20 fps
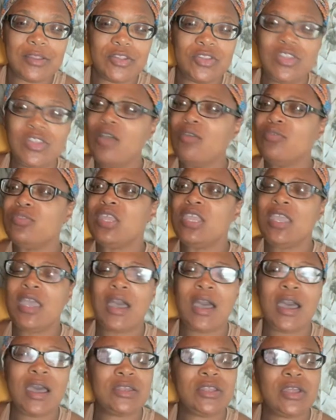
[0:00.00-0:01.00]
Don't think
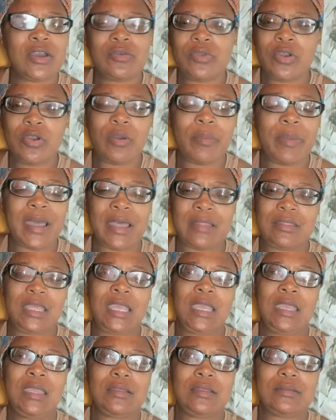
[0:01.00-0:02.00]
God don't know about
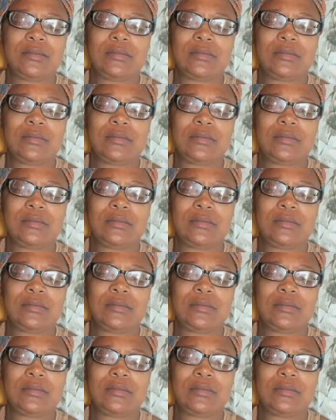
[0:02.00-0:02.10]
that.